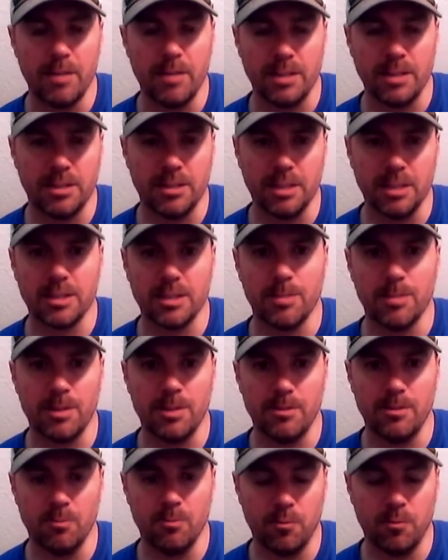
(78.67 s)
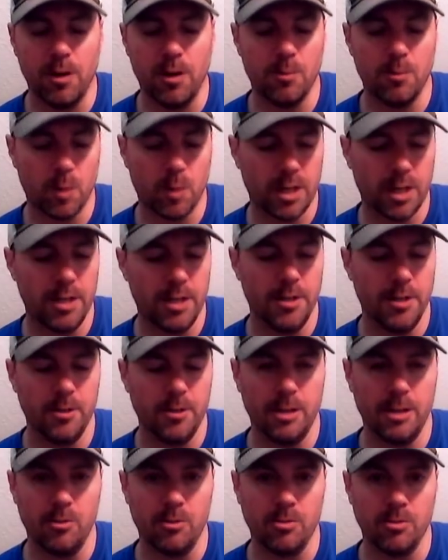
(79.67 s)
It's just something fun we're going to do
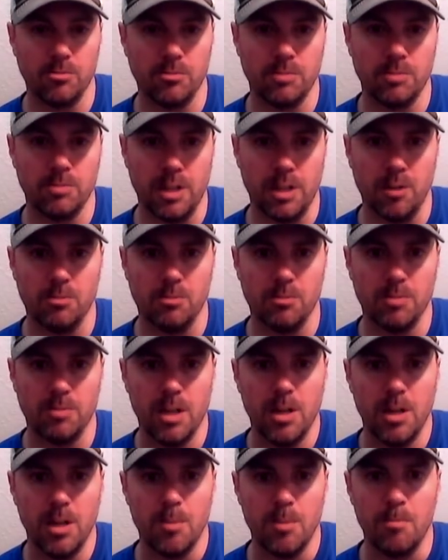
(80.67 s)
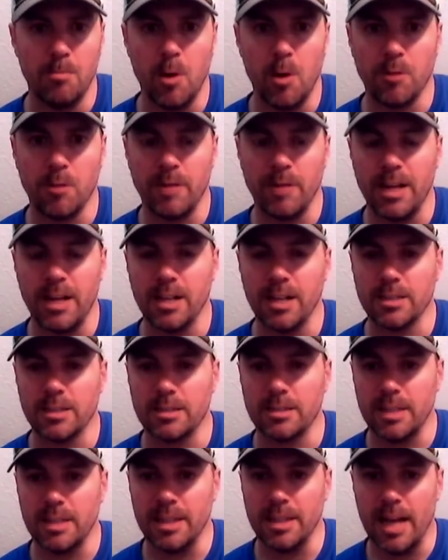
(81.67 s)
that will, you know, motivate
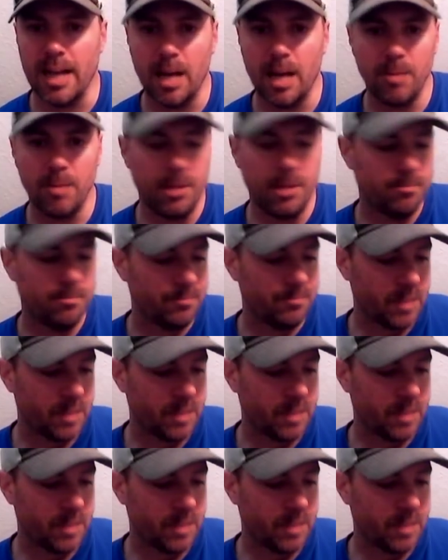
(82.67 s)
us in the hobby.